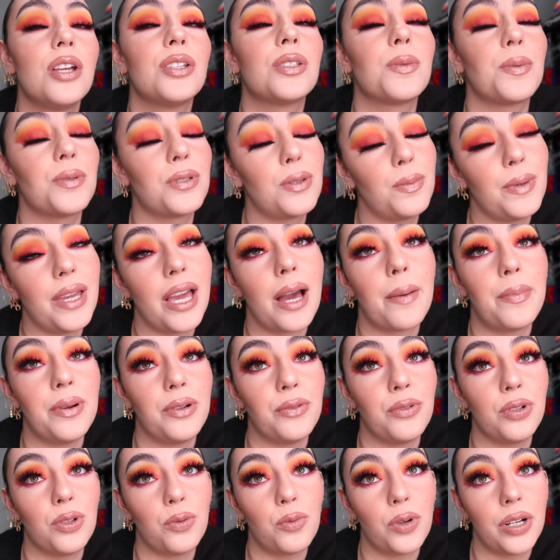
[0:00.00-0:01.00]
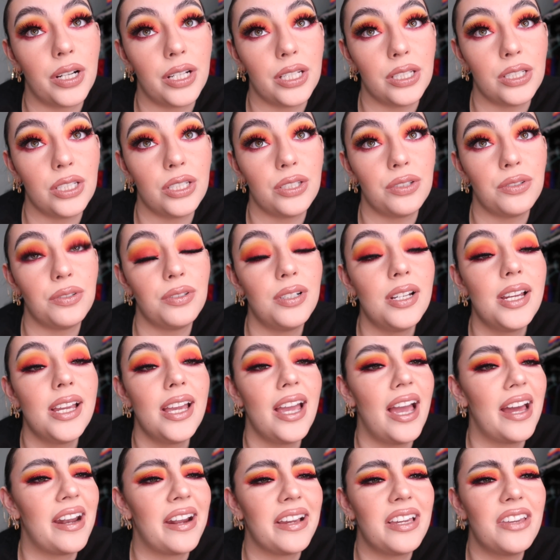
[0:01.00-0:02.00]
supposed to be happy with what I do,
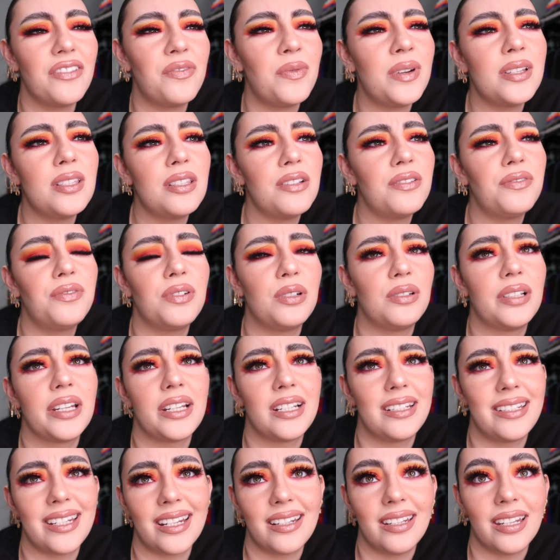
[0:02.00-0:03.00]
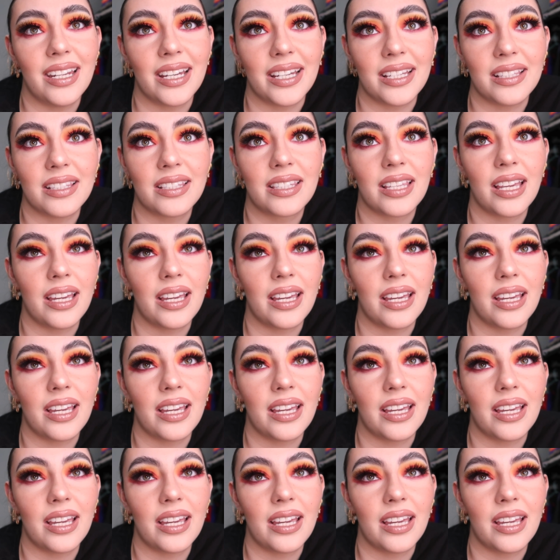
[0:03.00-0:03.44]
and I give myself not like deadlines.